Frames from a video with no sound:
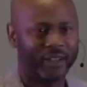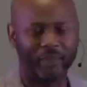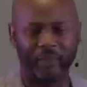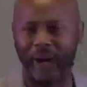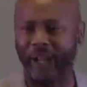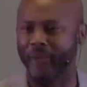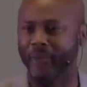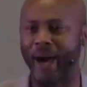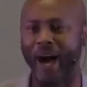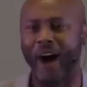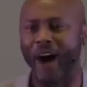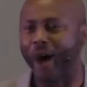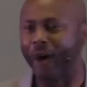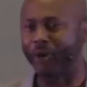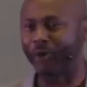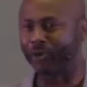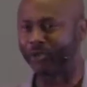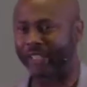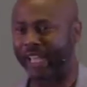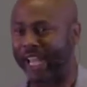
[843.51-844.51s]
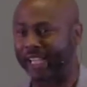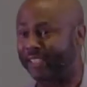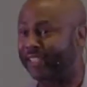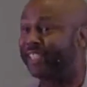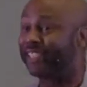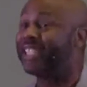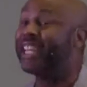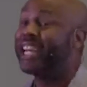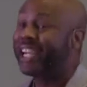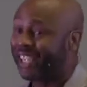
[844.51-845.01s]
One of my uncle's cakes
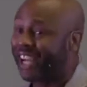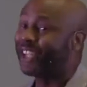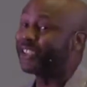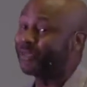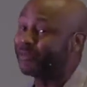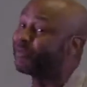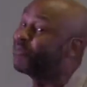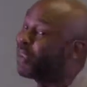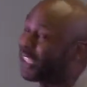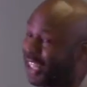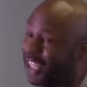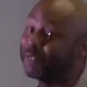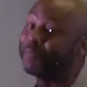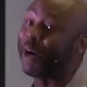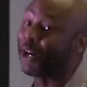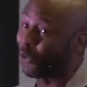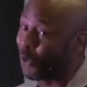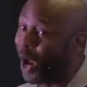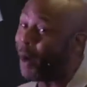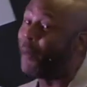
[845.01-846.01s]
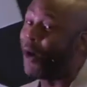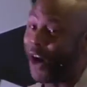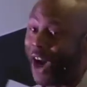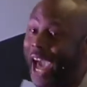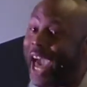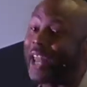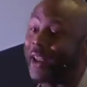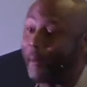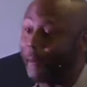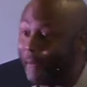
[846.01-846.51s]
because cause my grandma
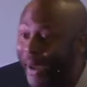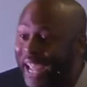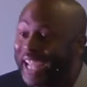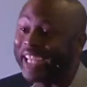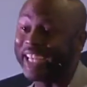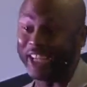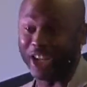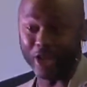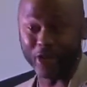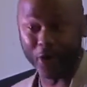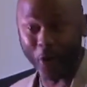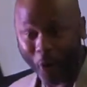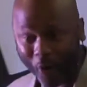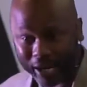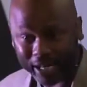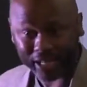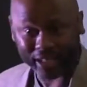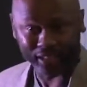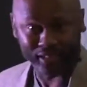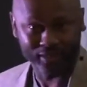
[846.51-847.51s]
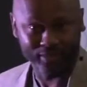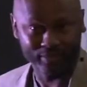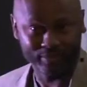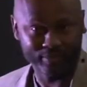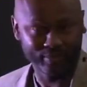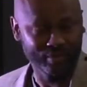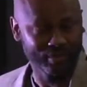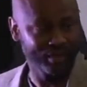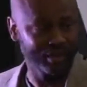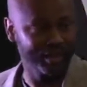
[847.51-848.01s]
had a bacon anointing.
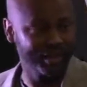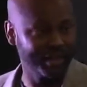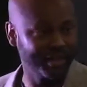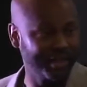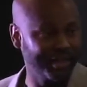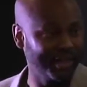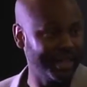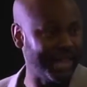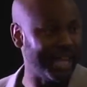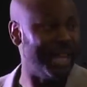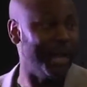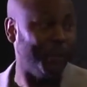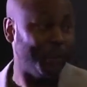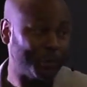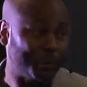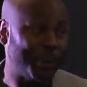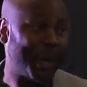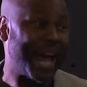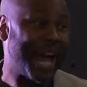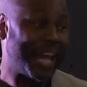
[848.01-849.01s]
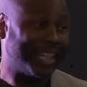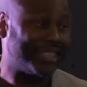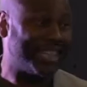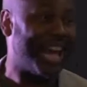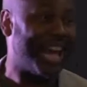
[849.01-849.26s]
And it was passed